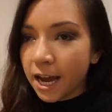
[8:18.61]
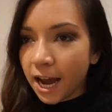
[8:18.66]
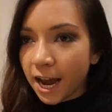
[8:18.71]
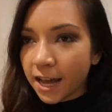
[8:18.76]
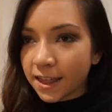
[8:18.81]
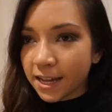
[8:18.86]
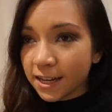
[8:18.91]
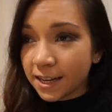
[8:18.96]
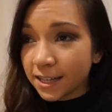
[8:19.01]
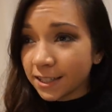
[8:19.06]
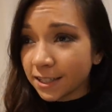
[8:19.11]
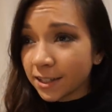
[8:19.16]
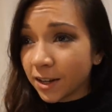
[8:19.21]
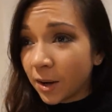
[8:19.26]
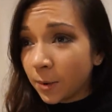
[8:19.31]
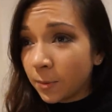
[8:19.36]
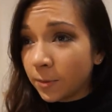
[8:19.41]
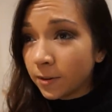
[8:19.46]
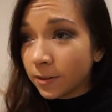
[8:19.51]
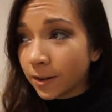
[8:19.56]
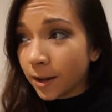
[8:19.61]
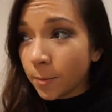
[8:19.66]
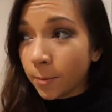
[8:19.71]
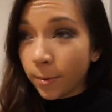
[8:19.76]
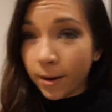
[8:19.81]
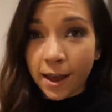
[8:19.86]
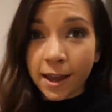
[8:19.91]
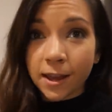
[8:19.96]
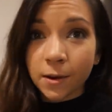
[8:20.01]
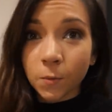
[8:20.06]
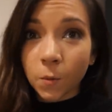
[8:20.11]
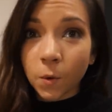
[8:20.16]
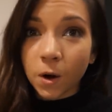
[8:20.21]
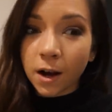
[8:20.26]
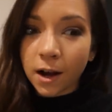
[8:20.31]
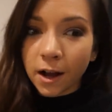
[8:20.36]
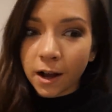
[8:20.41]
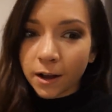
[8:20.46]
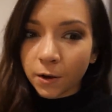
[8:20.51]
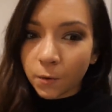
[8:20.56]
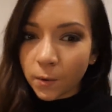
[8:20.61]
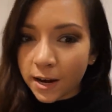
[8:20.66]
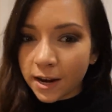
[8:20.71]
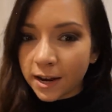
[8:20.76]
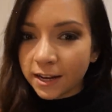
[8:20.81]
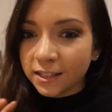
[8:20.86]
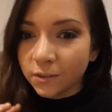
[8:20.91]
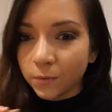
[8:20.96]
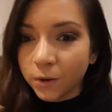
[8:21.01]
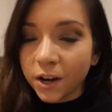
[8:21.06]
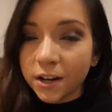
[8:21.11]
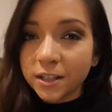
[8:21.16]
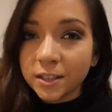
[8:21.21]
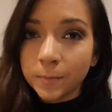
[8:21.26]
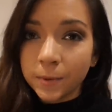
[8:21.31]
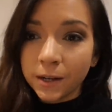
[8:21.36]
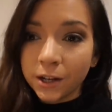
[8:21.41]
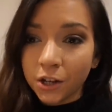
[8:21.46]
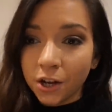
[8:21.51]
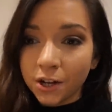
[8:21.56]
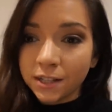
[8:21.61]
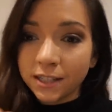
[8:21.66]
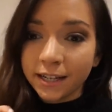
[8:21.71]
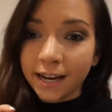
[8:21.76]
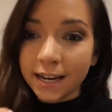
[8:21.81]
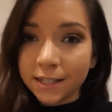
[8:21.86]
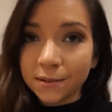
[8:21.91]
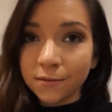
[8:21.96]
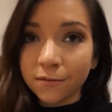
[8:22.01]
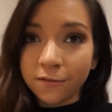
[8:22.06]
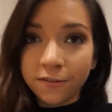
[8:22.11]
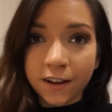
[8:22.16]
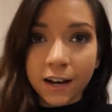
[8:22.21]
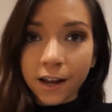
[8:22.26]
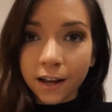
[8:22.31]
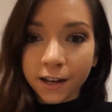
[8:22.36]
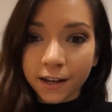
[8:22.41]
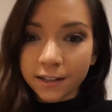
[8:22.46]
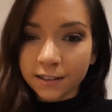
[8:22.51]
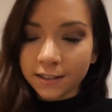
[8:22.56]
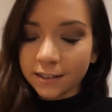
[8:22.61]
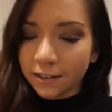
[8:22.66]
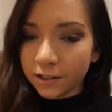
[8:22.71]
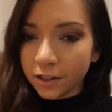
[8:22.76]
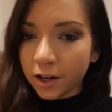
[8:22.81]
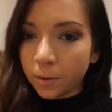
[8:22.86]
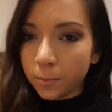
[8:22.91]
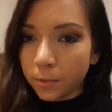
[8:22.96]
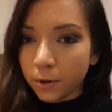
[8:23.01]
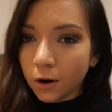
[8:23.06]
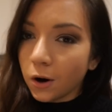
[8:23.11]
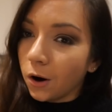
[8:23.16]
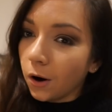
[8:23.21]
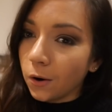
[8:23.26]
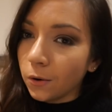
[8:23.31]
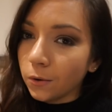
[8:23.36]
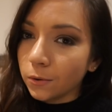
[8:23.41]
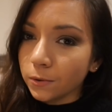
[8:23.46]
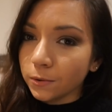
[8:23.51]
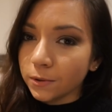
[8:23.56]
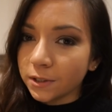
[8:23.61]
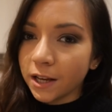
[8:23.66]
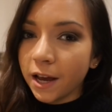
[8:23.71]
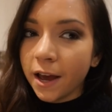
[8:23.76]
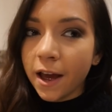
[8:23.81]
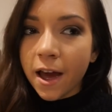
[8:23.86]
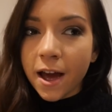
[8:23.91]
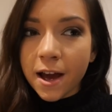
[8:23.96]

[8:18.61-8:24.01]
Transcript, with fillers: I think there's a couple of like paint work. We need to, we're going to B and Q to get some filler because there's a couple of holes.